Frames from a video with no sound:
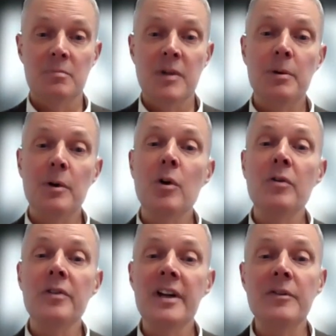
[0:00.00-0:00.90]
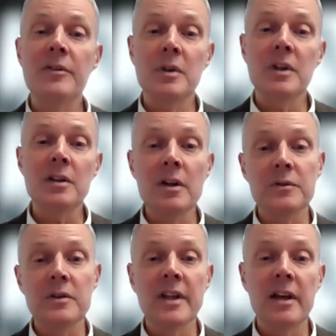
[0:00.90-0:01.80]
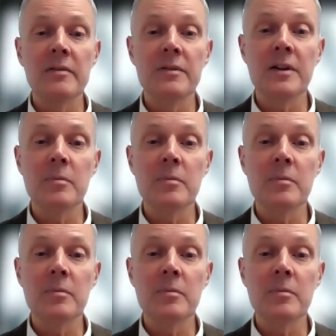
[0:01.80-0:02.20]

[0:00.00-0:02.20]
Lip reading: people are often left with after they've